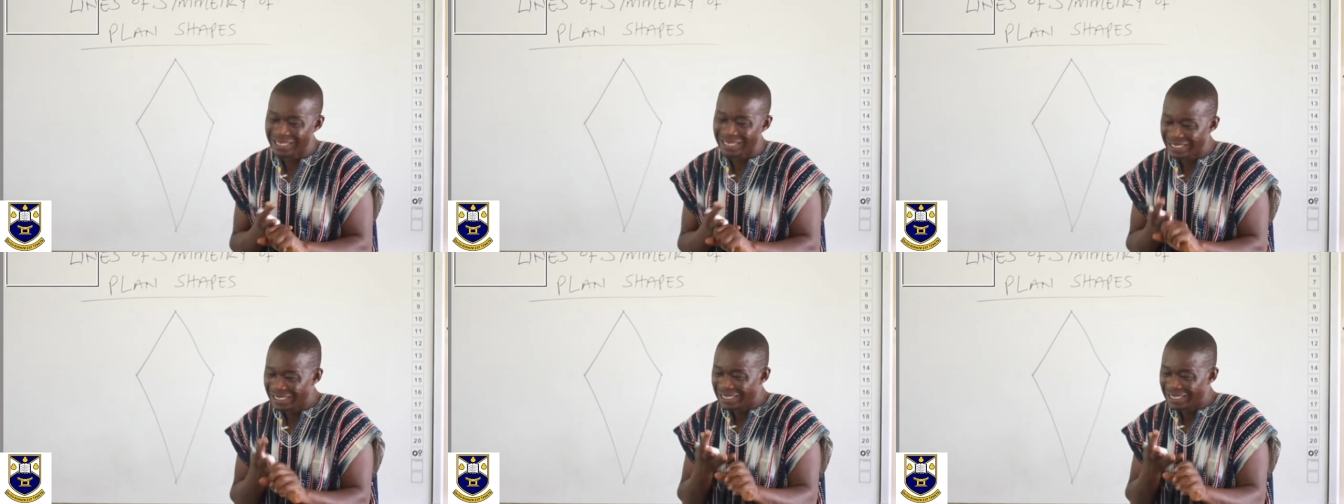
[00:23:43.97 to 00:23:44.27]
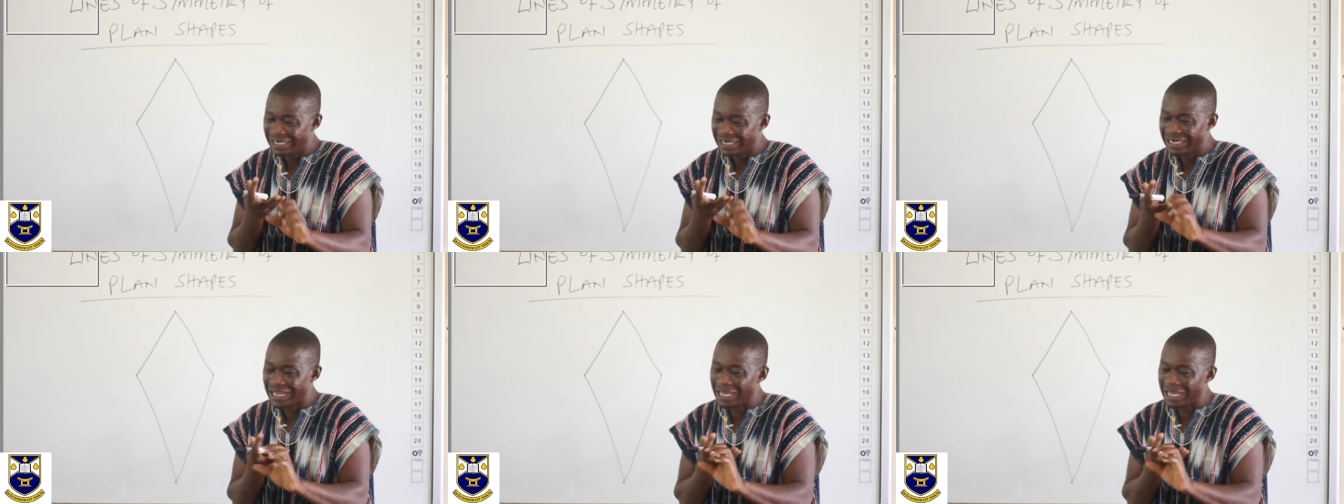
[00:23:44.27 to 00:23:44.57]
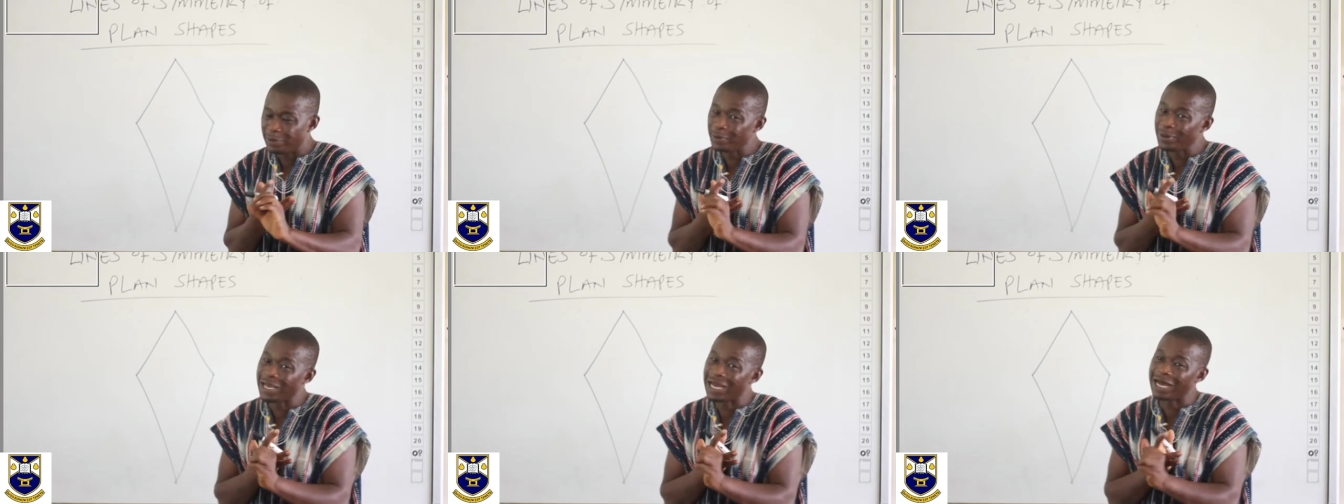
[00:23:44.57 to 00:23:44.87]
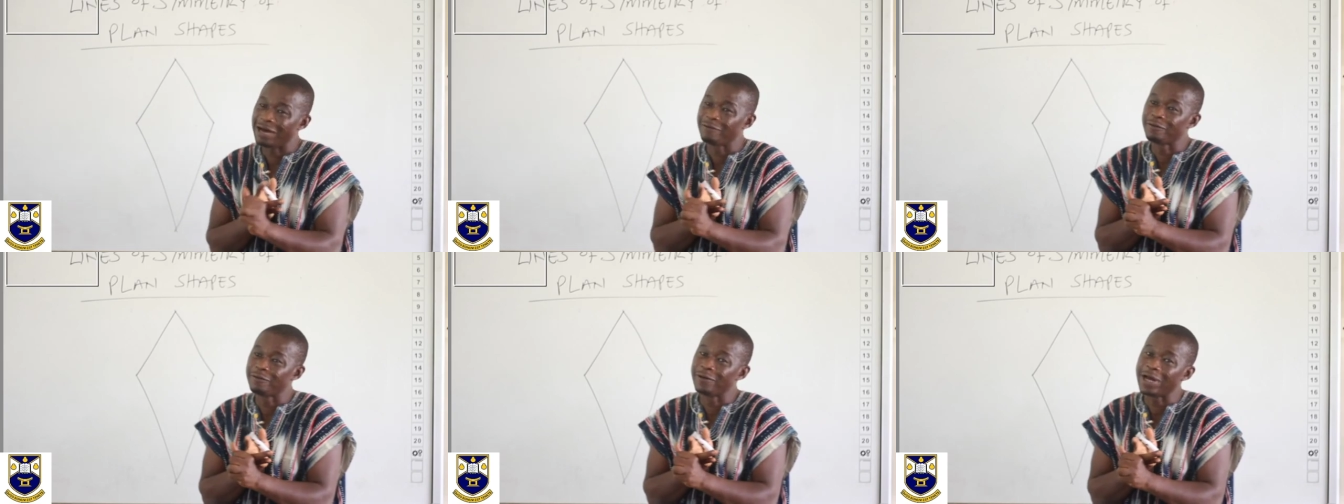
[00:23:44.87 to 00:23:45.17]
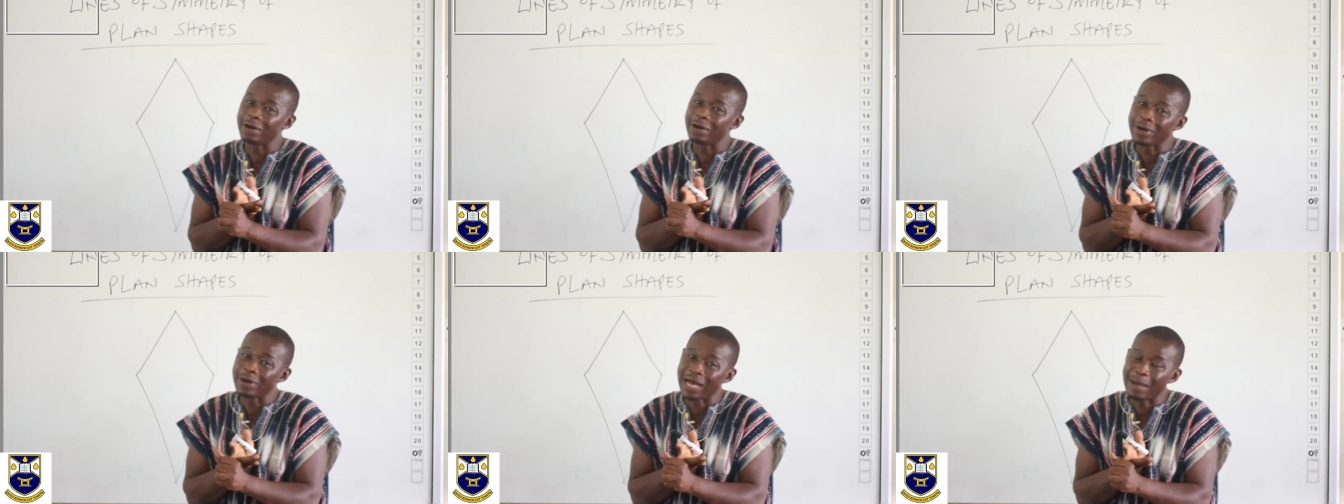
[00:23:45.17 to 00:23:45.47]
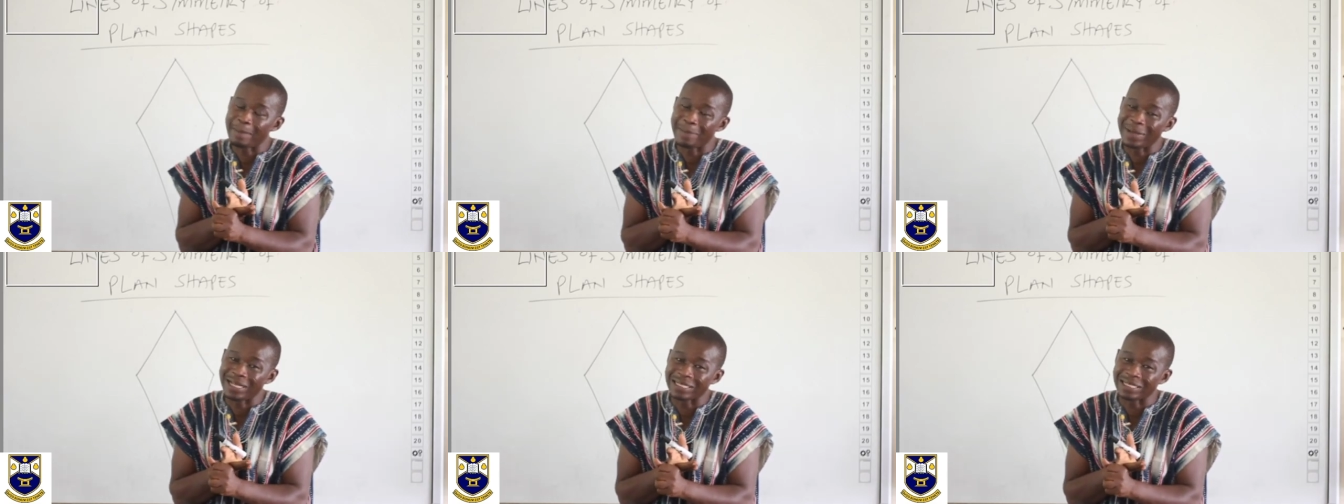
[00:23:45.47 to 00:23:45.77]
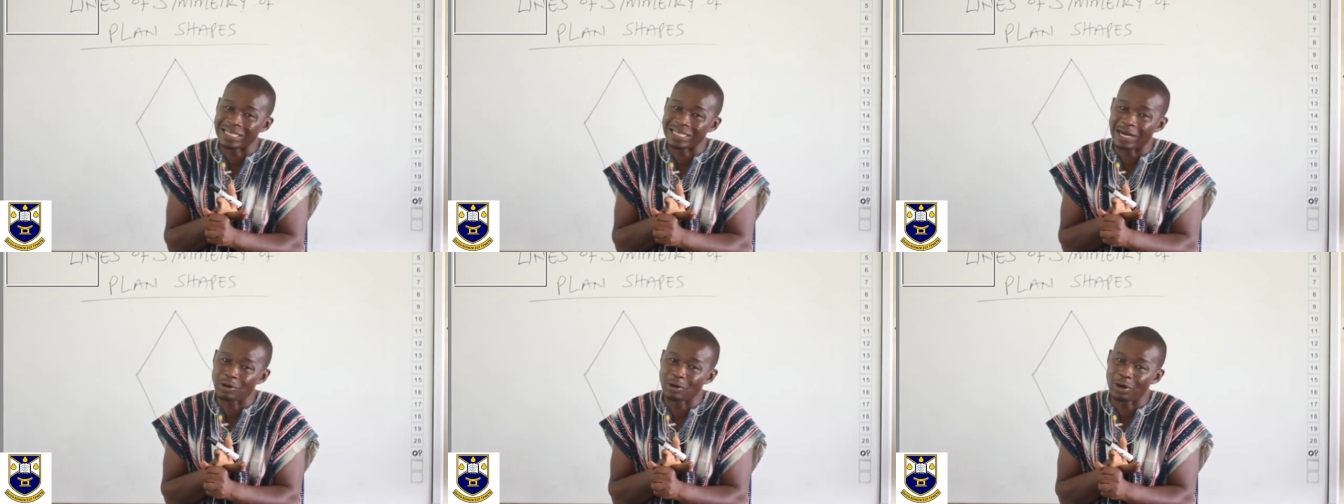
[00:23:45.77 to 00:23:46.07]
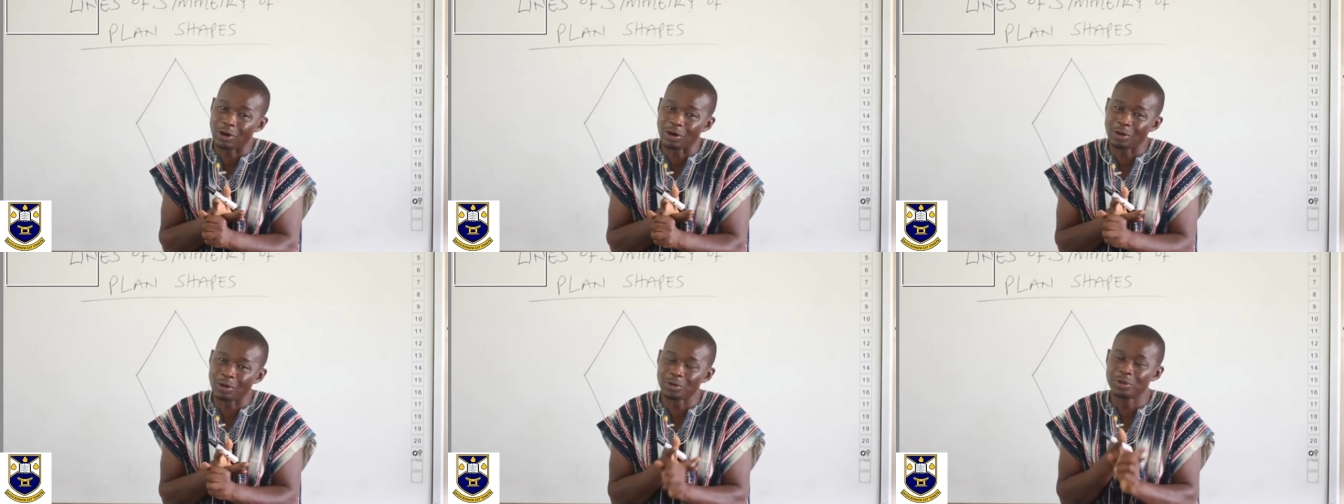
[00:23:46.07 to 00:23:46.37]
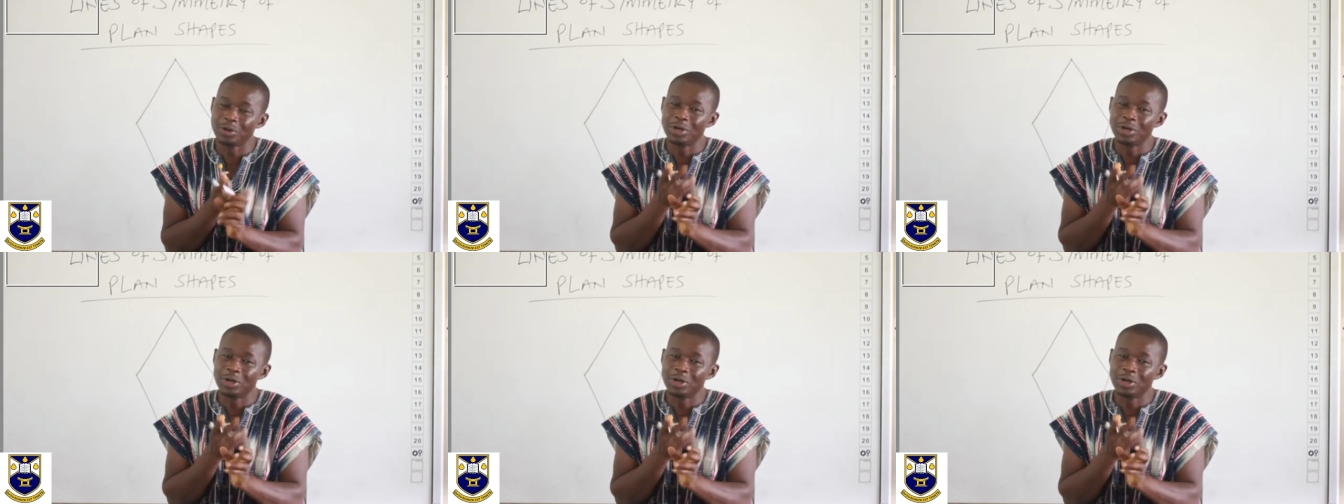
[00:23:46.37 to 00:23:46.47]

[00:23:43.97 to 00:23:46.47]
Then we have regular pentagon,